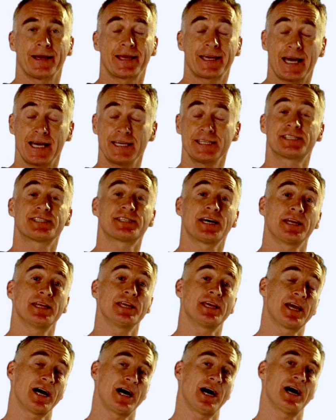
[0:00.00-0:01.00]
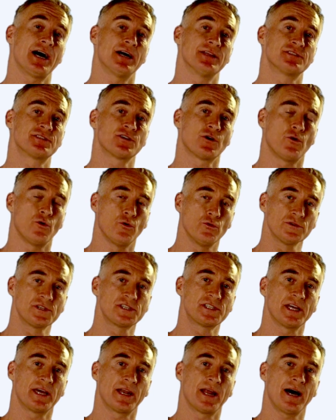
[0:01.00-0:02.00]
case study cards all set